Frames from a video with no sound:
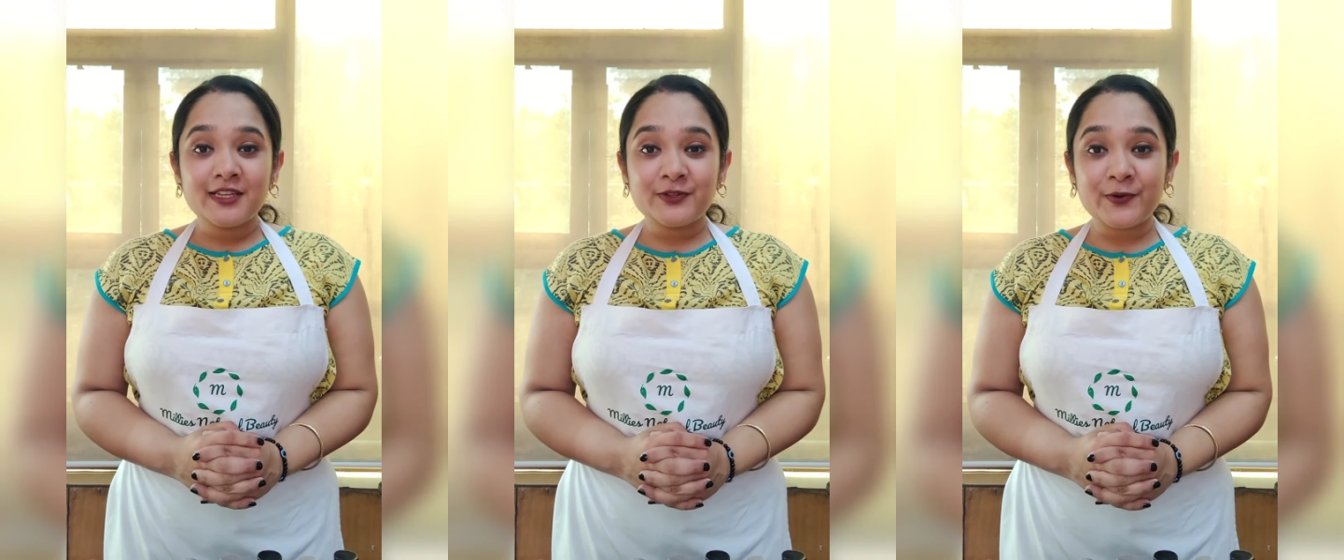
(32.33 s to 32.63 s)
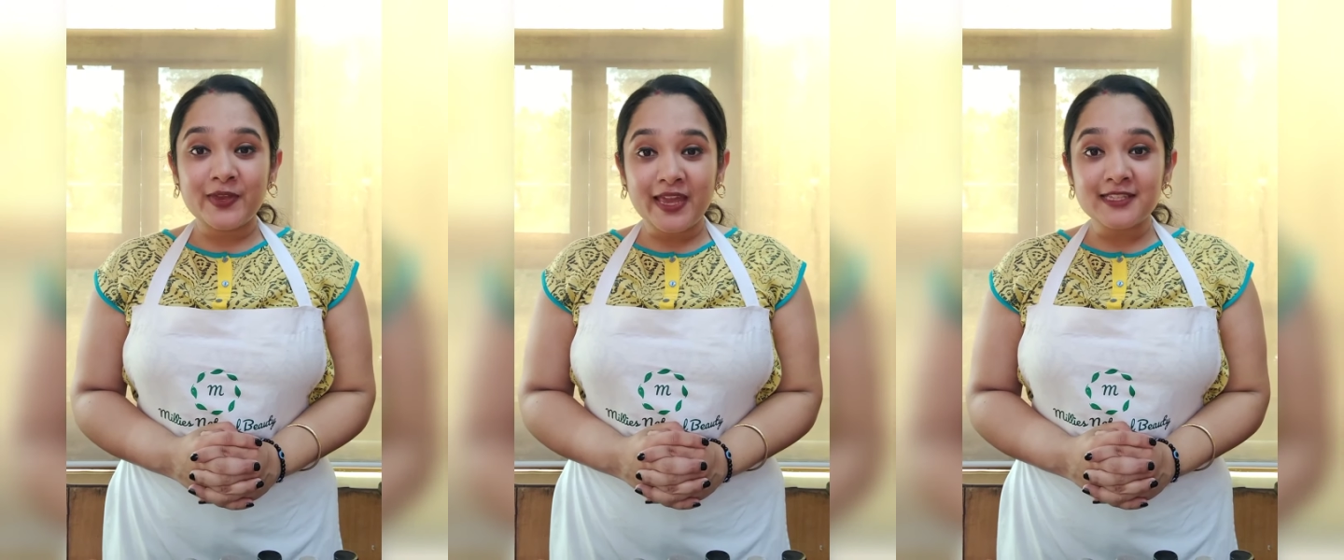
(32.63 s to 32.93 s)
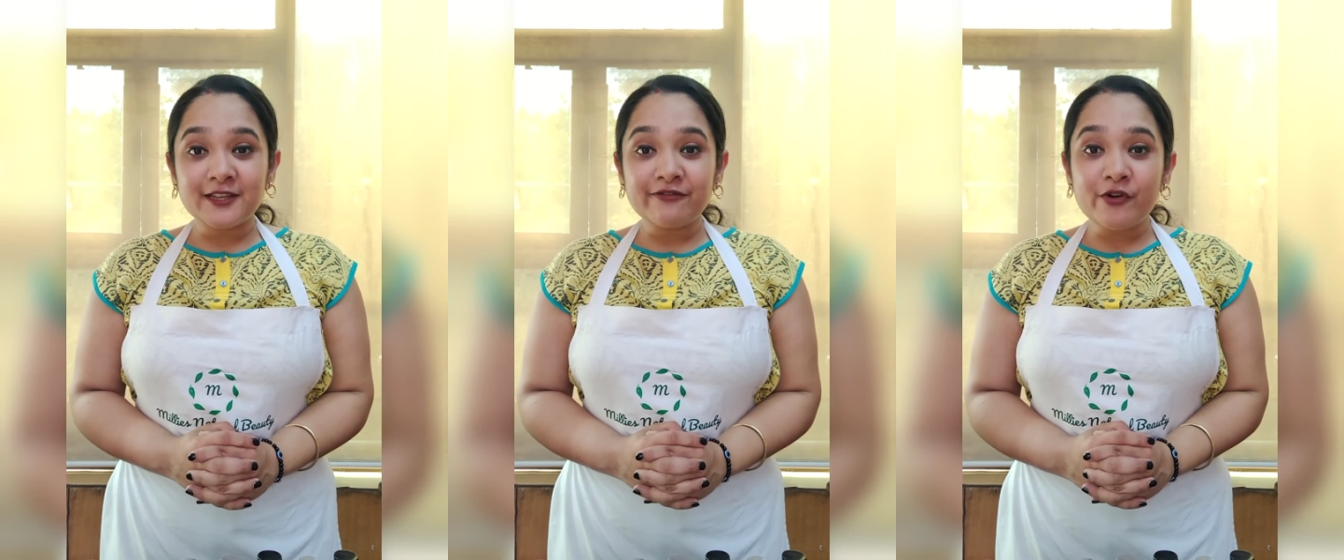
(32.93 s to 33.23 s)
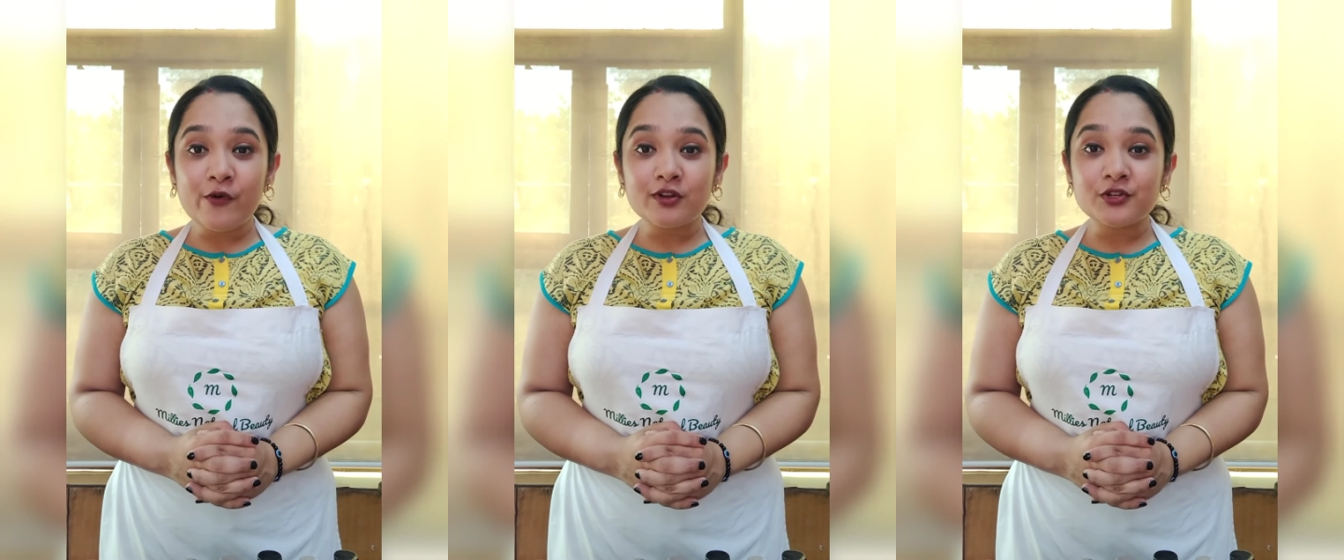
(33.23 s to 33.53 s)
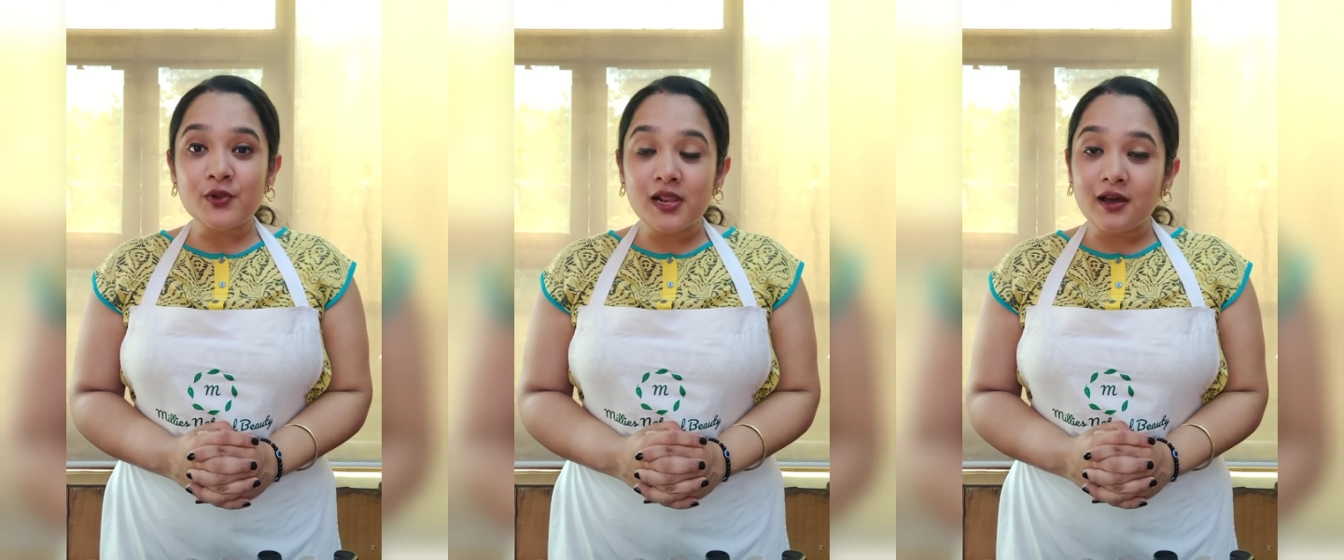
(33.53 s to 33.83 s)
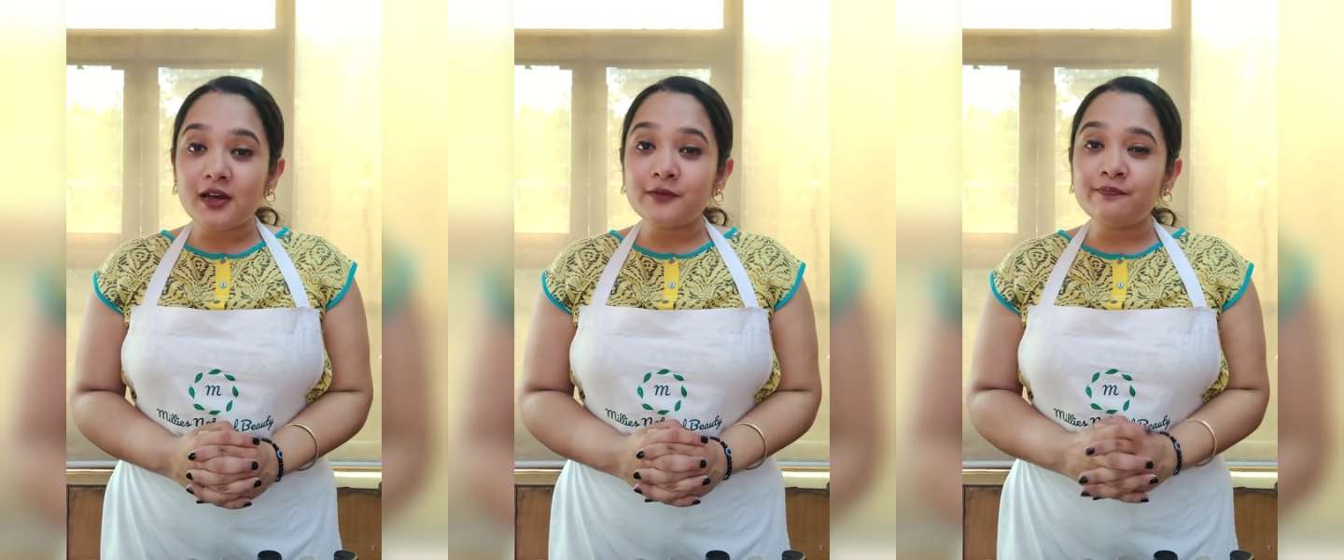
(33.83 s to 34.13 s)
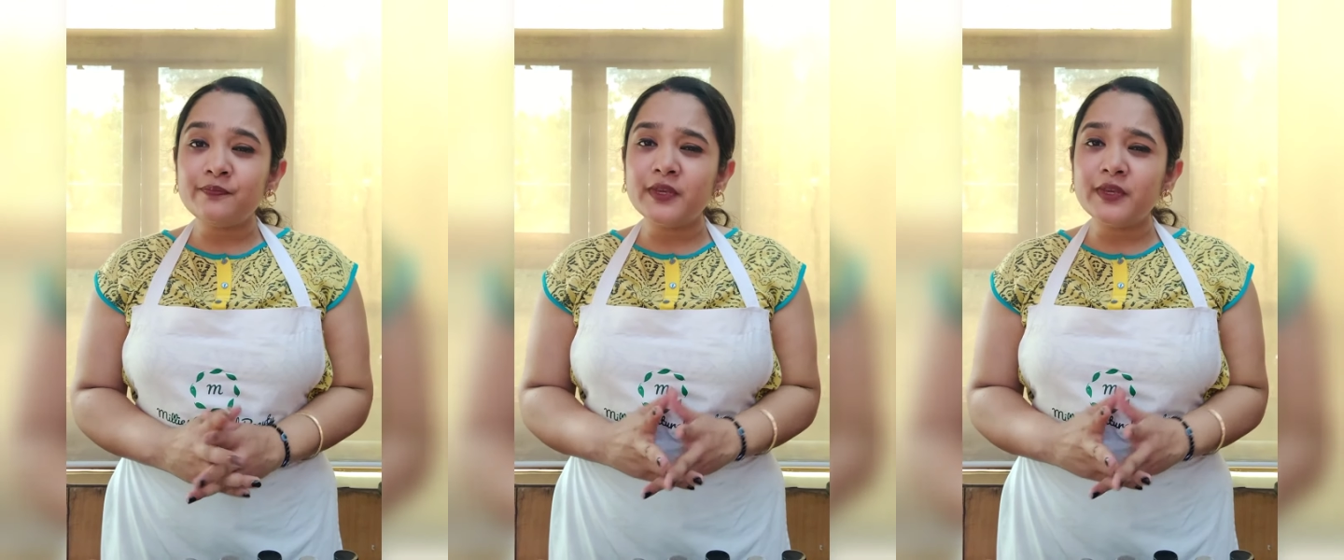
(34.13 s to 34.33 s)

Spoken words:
So yes, if you want to learn